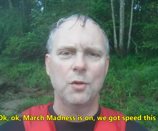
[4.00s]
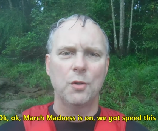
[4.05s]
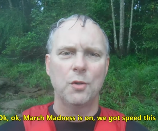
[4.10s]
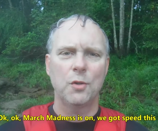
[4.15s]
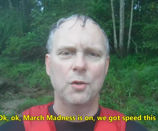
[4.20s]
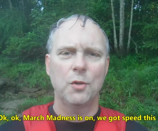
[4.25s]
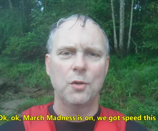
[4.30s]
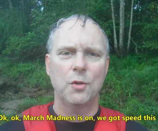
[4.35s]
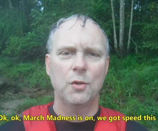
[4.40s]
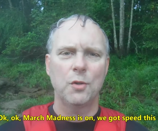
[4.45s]

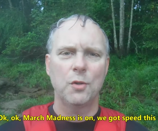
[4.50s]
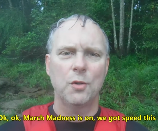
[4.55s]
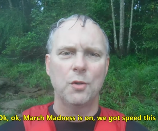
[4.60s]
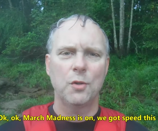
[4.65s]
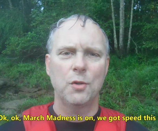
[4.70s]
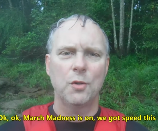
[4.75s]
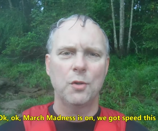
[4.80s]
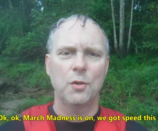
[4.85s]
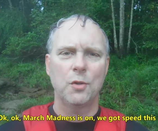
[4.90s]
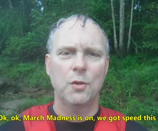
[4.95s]

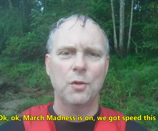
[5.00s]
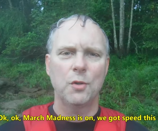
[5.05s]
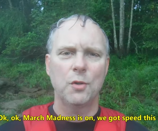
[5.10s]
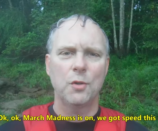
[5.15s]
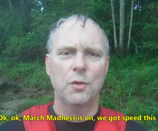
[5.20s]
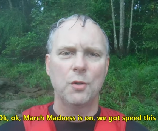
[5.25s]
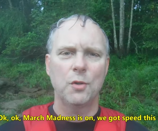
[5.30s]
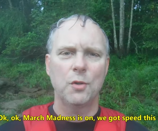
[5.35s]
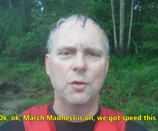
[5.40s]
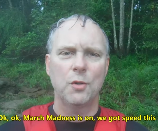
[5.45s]

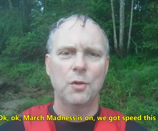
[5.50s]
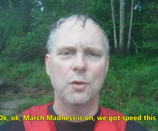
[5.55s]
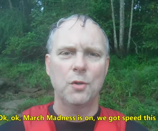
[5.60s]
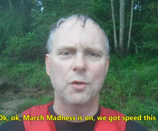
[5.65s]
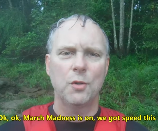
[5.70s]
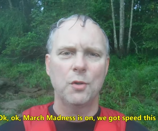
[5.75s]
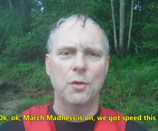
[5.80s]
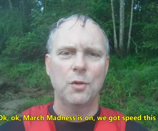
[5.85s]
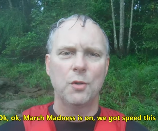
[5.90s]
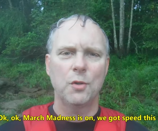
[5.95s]

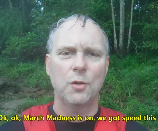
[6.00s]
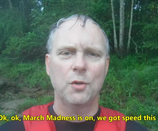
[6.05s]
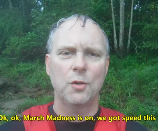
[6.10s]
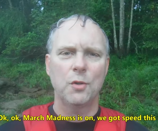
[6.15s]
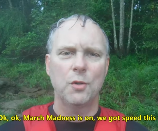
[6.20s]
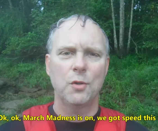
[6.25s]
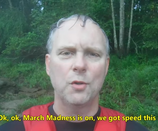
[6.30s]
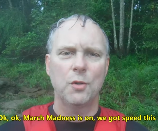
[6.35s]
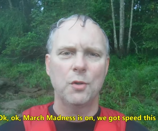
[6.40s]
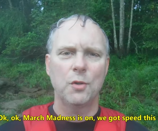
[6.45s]

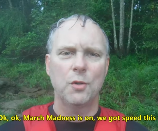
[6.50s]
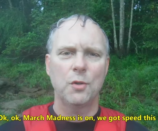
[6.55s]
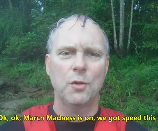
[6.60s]
Nobody speaks.